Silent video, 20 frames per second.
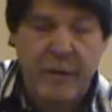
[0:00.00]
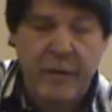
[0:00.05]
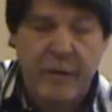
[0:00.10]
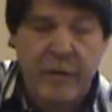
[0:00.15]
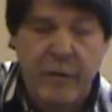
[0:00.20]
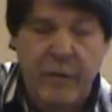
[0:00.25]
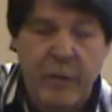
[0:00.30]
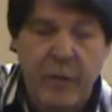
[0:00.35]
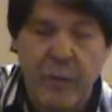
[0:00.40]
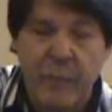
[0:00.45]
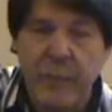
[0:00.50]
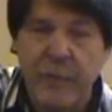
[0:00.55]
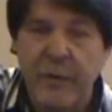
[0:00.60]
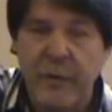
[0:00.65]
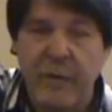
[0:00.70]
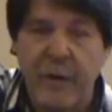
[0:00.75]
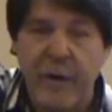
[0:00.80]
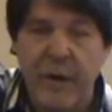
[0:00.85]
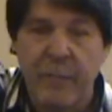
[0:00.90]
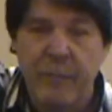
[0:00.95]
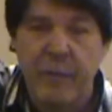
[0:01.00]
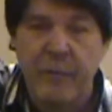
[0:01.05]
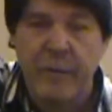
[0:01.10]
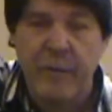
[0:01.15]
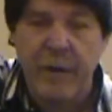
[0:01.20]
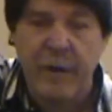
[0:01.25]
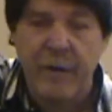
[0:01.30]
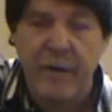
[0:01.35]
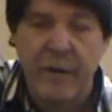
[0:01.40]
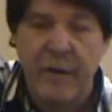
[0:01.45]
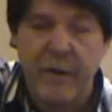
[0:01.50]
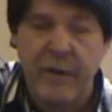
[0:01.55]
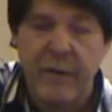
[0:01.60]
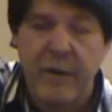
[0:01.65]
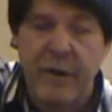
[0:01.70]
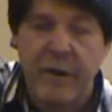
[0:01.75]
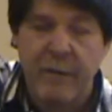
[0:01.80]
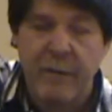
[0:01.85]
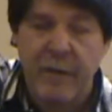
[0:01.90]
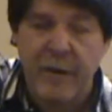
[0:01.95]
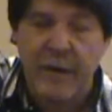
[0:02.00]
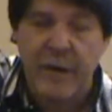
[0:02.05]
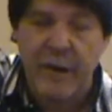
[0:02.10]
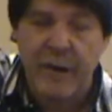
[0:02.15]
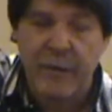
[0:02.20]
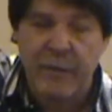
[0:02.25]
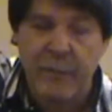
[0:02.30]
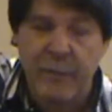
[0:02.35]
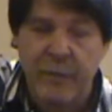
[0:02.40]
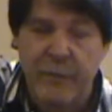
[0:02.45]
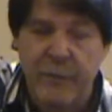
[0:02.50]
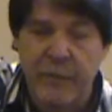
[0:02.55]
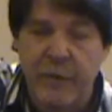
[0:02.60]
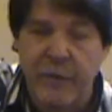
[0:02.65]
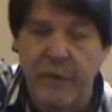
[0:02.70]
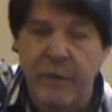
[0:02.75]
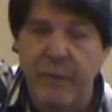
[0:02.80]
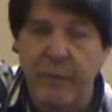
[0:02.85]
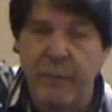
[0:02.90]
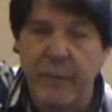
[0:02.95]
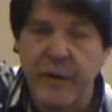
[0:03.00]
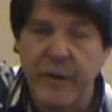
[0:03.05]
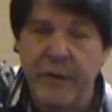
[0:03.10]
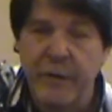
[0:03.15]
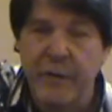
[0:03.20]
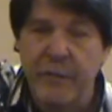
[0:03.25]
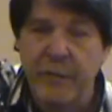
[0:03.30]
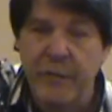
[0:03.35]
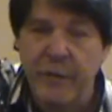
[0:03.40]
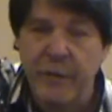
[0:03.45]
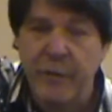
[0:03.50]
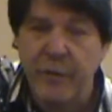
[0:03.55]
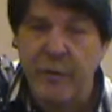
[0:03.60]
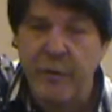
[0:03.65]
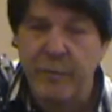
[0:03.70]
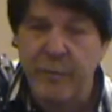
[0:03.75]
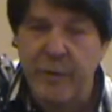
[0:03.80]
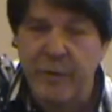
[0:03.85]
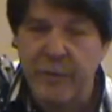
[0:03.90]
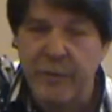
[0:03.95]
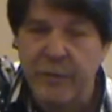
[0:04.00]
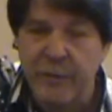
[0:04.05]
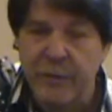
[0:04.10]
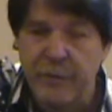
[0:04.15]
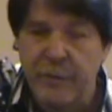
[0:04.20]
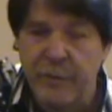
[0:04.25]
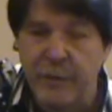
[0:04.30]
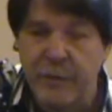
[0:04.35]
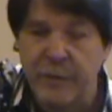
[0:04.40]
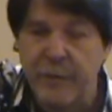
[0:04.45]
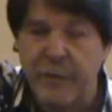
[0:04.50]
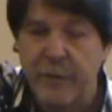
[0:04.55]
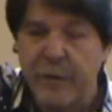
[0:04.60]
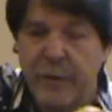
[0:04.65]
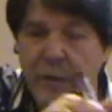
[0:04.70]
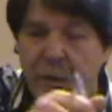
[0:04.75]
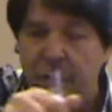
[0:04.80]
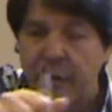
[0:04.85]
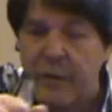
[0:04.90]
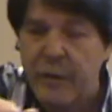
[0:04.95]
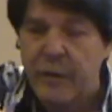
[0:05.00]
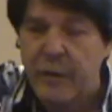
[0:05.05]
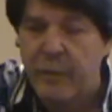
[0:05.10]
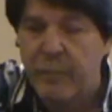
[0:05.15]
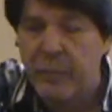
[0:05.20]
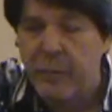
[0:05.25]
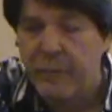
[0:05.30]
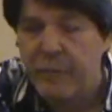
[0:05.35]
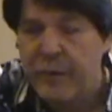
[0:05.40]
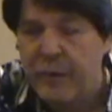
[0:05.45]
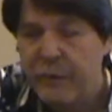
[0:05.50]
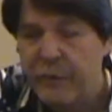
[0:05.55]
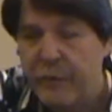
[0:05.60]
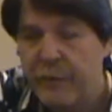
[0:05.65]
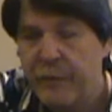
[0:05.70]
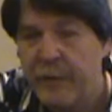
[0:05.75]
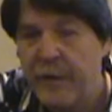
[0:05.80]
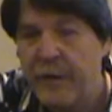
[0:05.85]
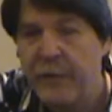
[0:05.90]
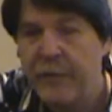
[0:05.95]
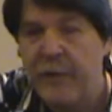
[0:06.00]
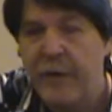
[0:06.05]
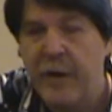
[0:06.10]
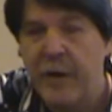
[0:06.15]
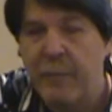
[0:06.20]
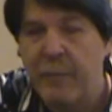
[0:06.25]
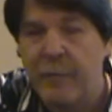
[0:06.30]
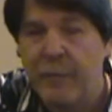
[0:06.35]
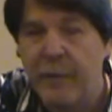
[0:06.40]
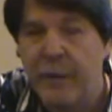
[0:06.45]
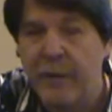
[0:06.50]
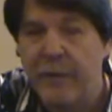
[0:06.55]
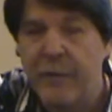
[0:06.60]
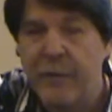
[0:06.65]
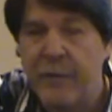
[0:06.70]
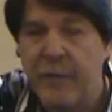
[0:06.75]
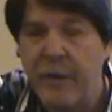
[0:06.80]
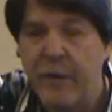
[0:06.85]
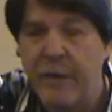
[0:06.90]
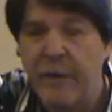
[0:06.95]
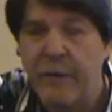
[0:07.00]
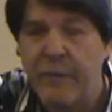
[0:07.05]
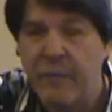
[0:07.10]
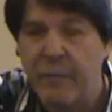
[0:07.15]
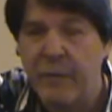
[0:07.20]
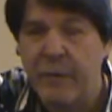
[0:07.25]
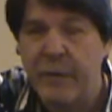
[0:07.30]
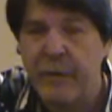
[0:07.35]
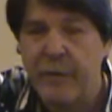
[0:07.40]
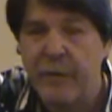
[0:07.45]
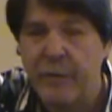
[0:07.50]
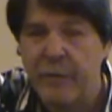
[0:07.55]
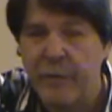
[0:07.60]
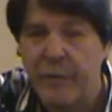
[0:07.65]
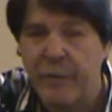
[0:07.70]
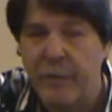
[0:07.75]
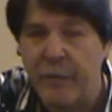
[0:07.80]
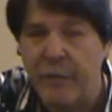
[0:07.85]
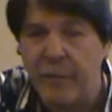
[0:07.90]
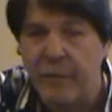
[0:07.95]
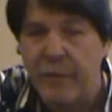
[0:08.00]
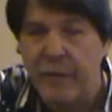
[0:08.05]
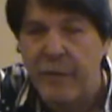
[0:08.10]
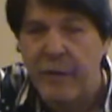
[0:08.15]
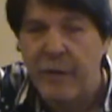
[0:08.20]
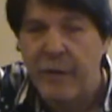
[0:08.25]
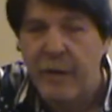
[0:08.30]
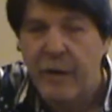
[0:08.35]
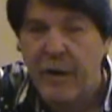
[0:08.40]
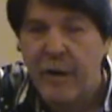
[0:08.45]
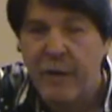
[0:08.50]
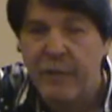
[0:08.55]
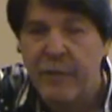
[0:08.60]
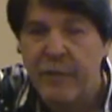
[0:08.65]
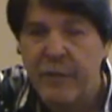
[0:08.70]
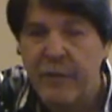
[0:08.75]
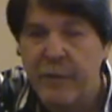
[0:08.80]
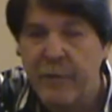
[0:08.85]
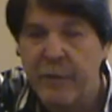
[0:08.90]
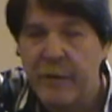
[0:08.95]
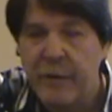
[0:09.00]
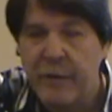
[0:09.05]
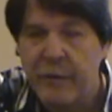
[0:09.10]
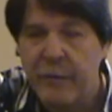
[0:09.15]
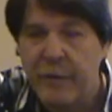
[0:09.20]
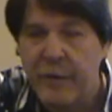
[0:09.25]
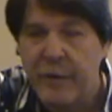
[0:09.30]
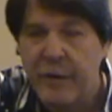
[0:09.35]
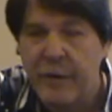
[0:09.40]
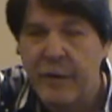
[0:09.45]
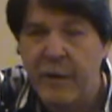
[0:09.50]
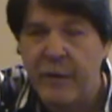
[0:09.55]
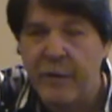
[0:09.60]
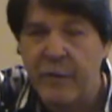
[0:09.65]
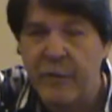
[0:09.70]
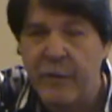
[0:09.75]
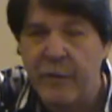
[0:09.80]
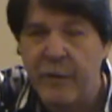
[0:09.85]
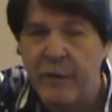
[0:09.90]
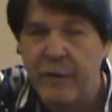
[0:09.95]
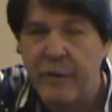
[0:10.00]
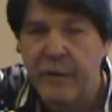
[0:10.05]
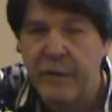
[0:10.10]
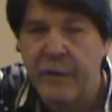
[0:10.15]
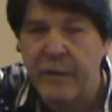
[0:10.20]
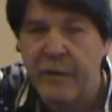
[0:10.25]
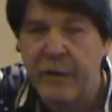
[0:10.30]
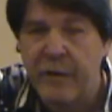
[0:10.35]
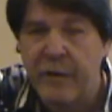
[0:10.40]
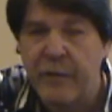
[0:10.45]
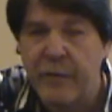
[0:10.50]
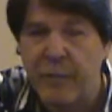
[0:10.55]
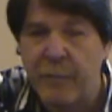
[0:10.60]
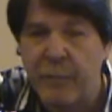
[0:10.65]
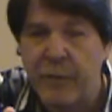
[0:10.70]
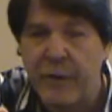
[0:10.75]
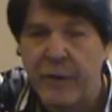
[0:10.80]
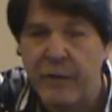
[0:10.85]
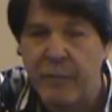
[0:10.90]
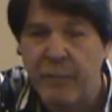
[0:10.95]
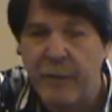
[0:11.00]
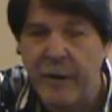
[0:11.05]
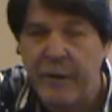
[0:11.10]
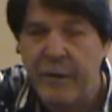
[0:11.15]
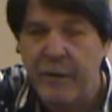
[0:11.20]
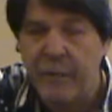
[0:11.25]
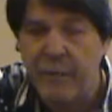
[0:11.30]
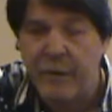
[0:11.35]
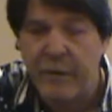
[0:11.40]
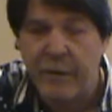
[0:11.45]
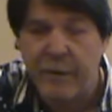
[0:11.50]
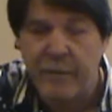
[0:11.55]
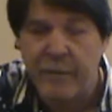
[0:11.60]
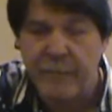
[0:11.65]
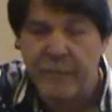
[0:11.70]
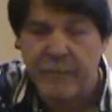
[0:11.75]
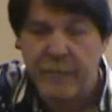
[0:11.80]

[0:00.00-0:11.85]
Your home stereo amplifier has what's called a radio tuner built into it. Your professional DJ amplifier does not have a radio tuner. Obviously when you're doing gigs you're not going to need to play the radio at all.